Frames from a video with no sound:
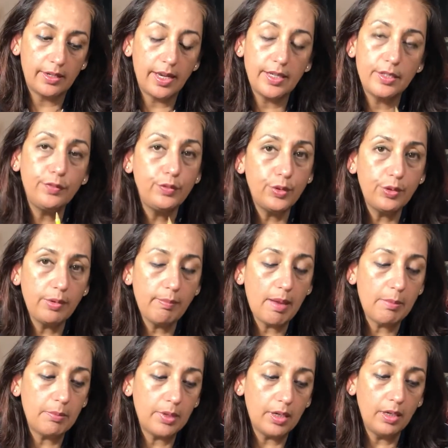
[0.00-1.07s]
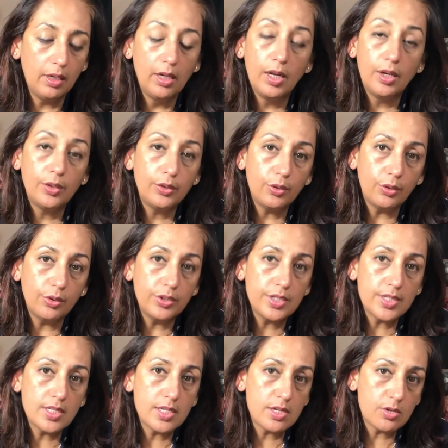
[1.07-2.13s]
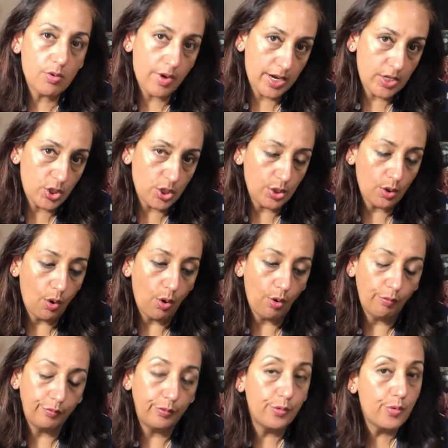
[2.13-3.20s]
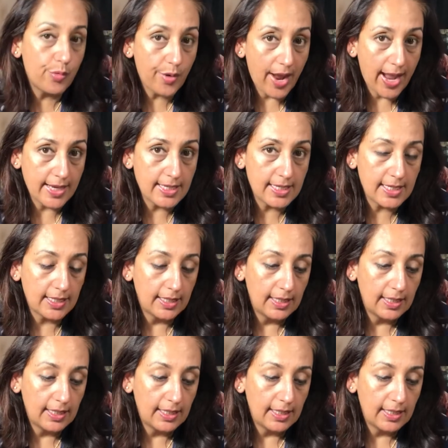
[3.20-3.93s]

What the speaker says: And if you remember, North is the direction of rat,